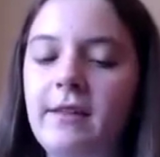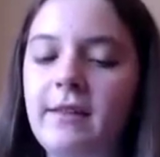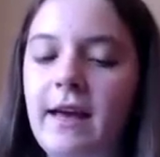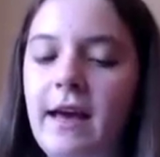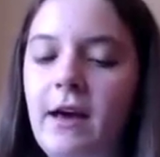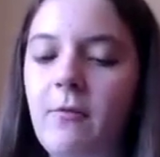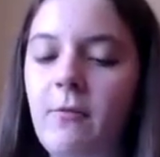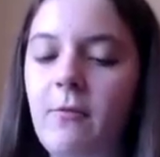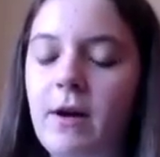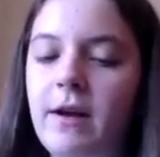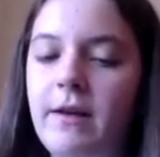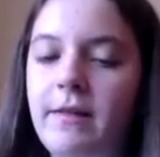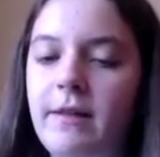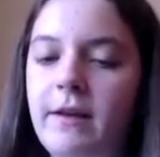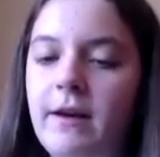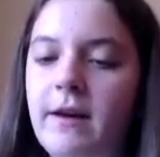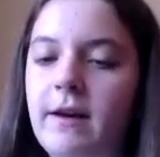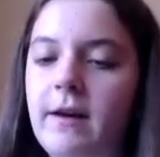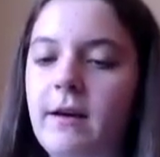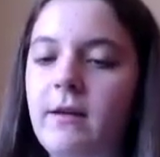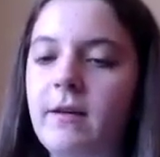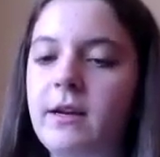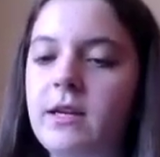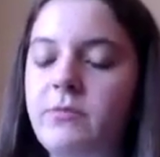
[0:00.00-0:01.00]
And like
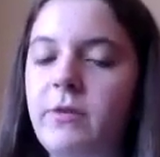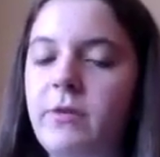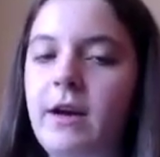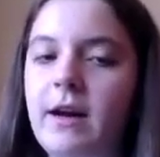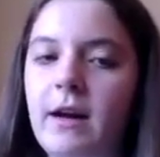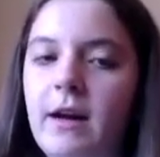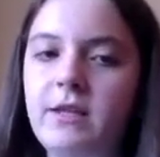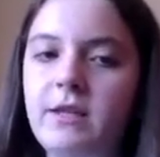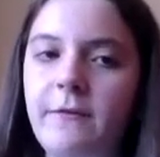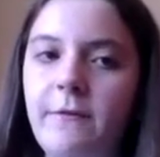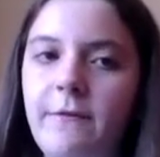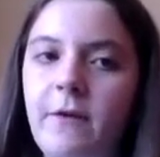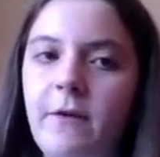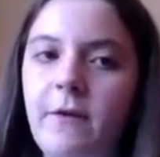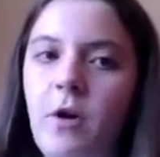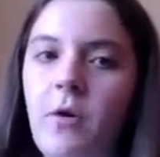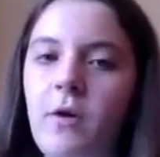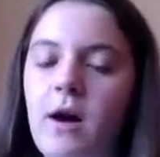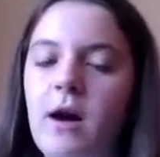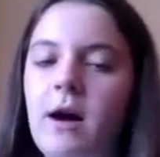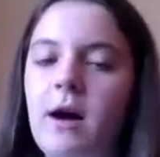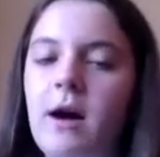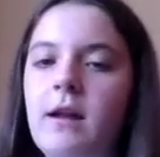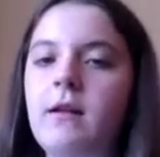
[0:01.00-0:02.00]
because we got to
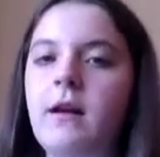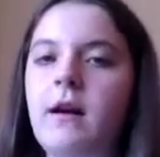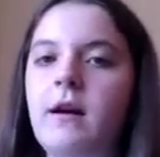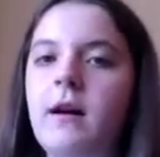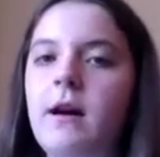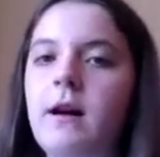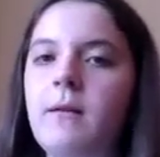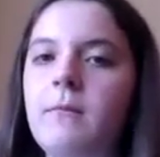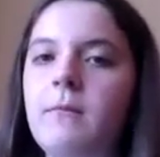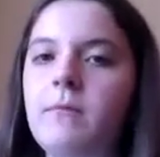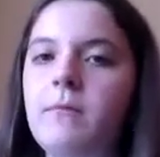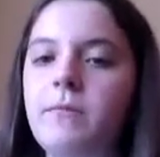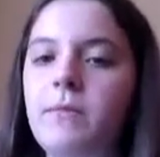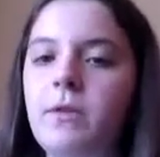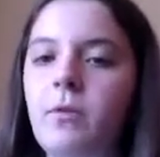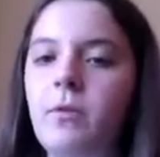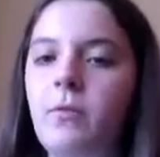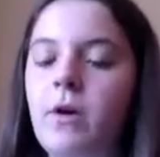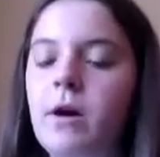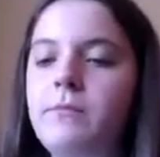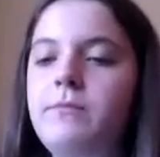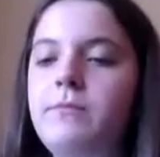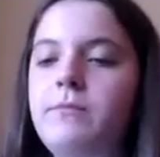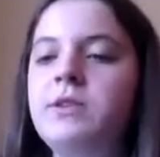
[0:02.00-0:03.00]
vote on
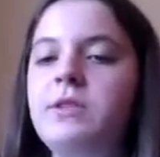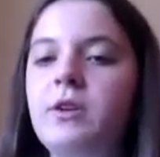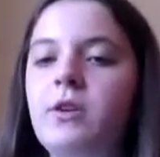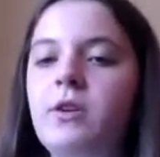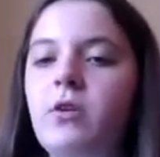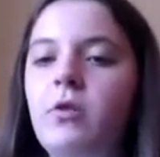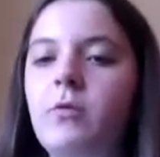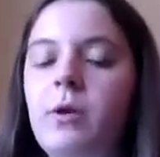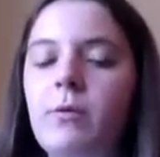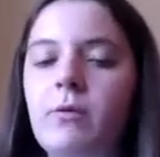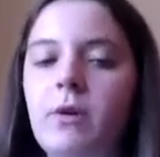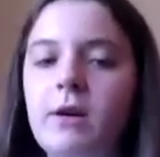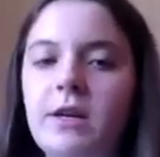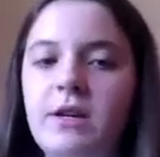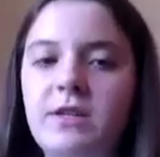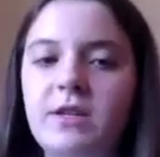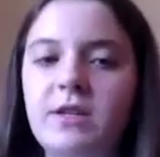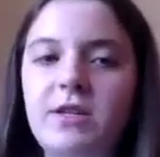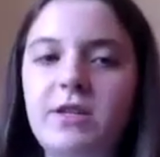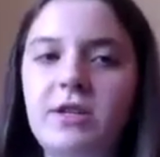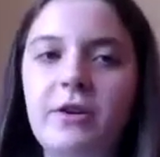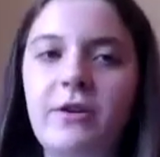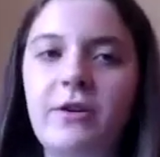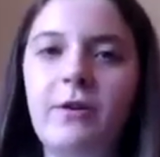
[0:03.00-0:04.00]
what musical we
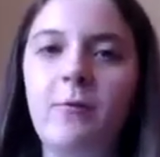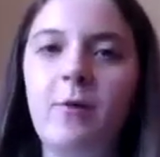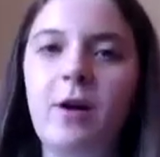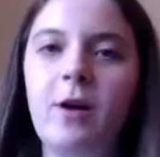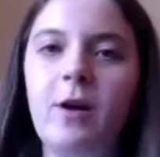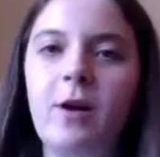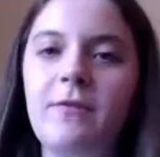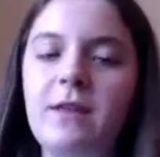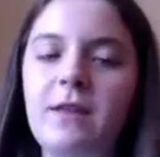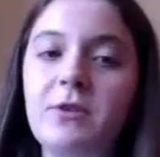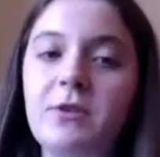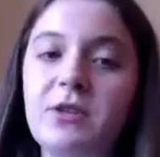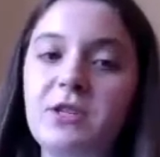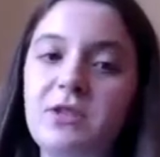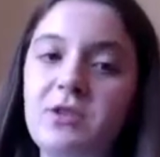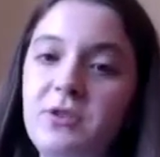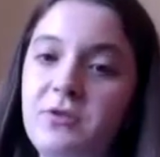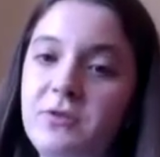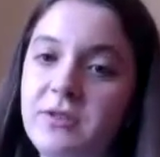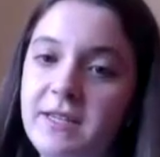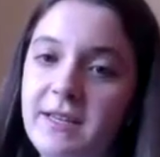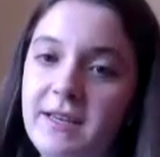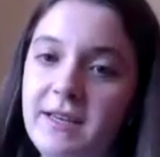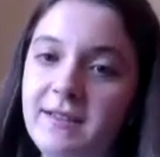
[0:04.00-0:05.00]
wanted to do, and one of them was
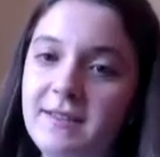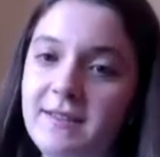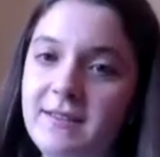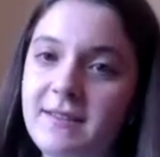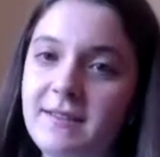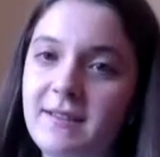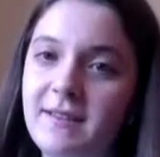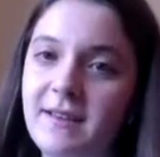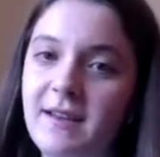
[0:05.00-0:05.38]
Newsies,